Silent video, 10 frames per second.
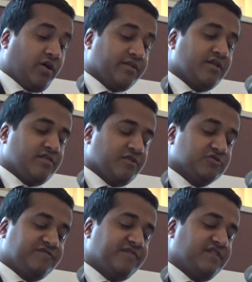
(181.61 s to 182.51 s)
taught
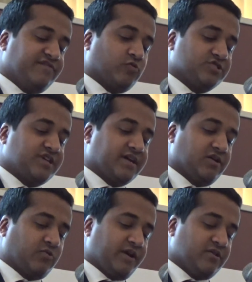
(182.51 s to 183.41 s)
those 54
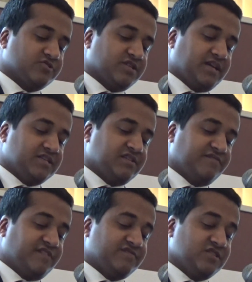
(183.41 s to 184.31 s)
second graders in
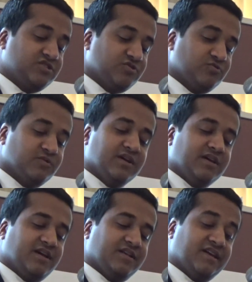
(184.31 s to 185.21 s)

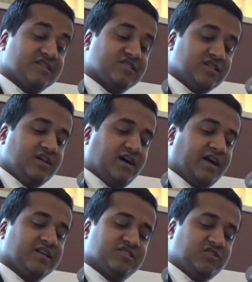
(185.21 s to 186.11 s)
1952, and yes,
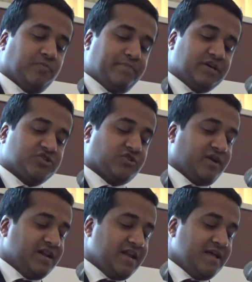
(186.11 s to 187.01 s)
I can still picture
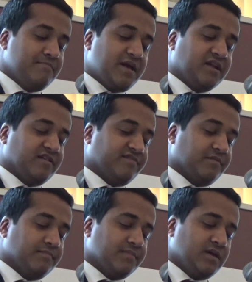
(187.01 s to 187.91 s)
and name many
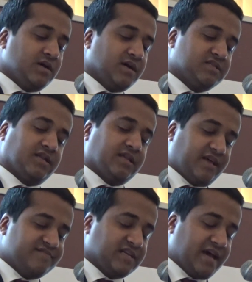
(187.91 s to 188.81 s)
of them, until I
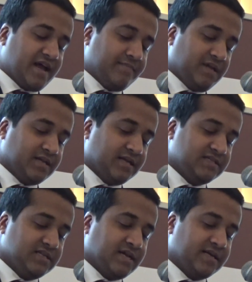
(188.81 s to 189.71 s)
left Academy in
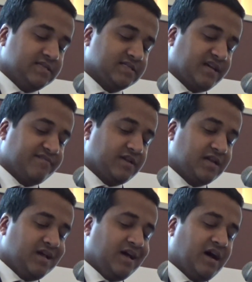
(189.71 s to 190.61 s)

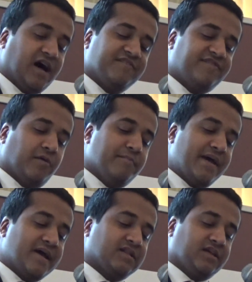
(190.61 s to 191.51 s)
1997, I fell
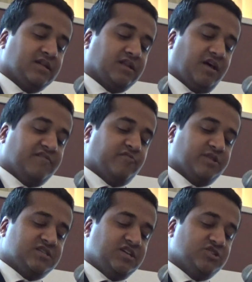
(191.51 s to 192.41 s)
madly in
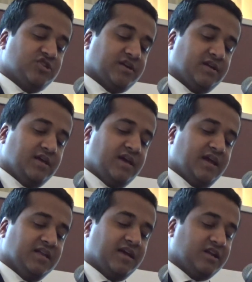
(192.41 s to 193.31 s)
love with teaching
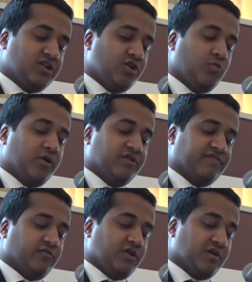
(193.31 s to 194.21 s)
and getting to know
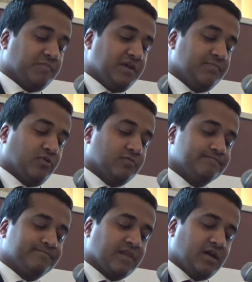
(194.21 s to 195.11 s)
wonderful young
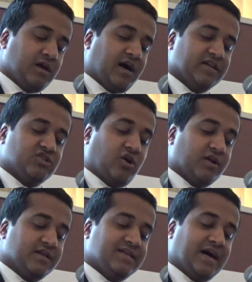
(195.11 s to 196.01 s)
people. I
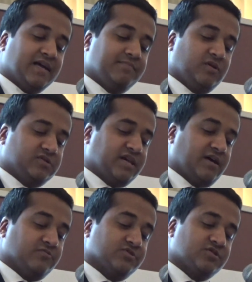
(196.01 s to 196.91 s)
taught in little
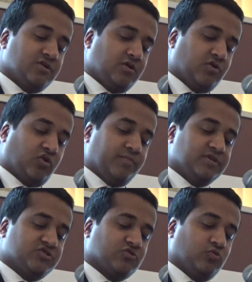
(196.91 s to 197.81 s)
towns,
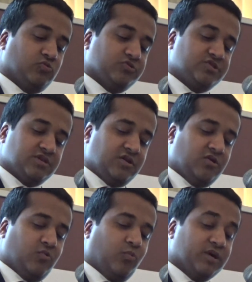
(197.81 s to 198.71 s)
urban schools,
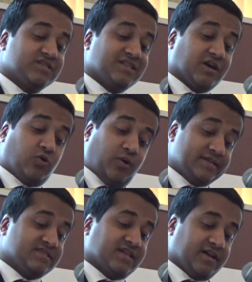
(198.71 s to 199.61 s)
once in a
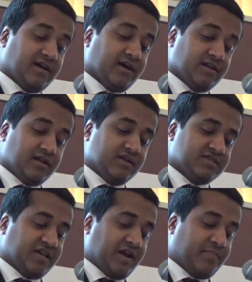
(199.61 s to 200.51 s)
Quonset hut
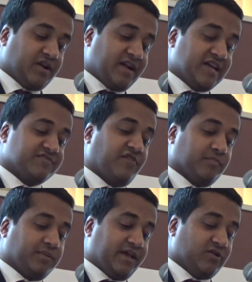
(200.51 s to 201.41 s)
set up on a
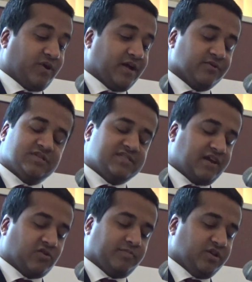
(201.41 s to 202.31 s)
basketball playground,
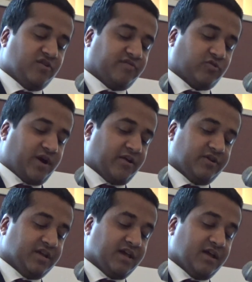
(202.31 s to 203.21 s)
terribly overcrowded.
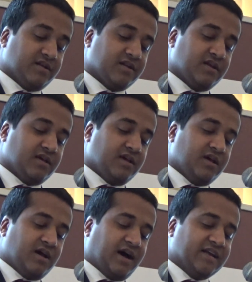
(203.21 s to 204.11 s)

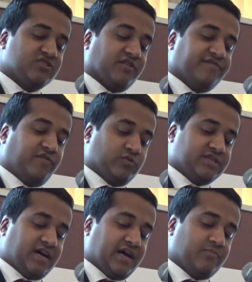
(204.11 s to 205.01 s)
I taught
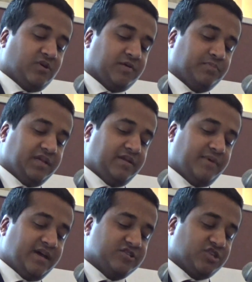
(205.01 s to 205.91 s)
full-time while completing
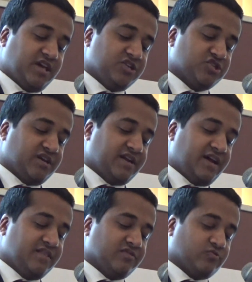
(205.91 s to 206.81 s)
my education at
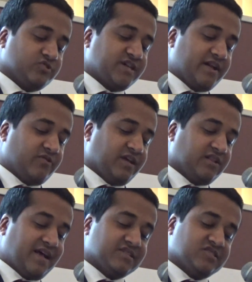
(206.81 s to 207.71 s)
night through Saturday
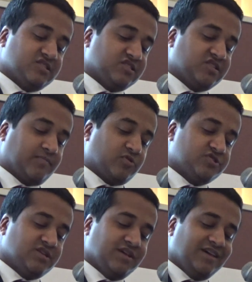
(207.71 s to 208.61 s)
classes and
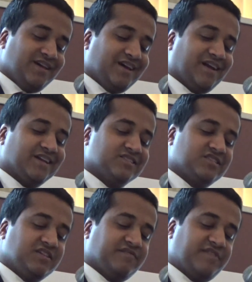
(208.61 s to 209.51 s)
summers, and I can
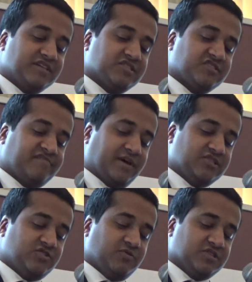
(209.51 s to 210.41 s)
see the faces of my
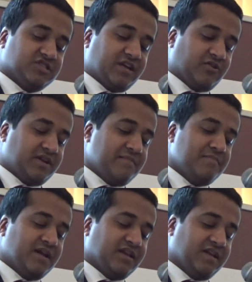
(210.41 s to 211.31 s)
students there in the
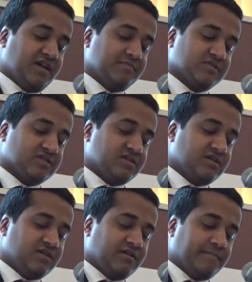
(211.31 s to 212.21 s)
many
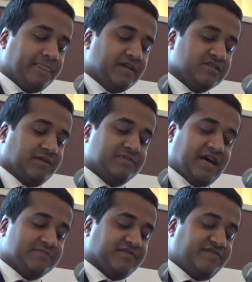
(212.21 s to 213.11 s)
names.
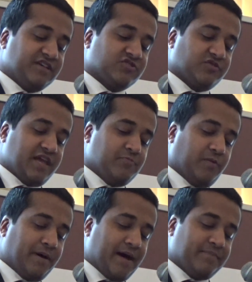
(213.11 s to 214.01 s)
Sometimes a face or name
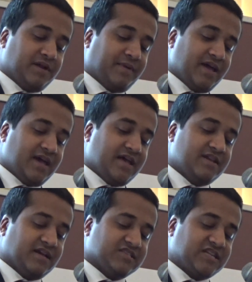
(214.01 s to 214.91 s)
will pop into my
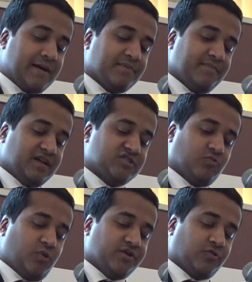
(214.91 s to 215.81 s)
head, and I stop a
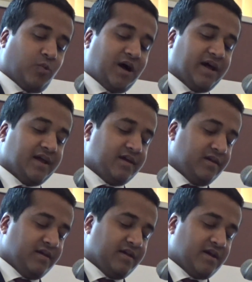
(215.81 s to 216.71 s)
minute to wonder why,
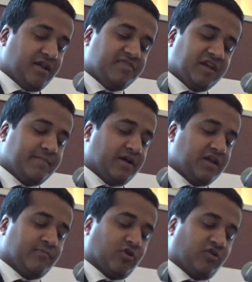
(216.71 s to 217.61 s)
and I think
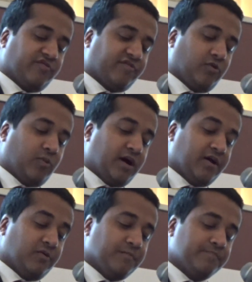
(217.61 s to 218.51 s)
about him or her for a
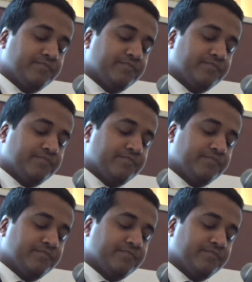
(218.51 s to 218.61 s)
while.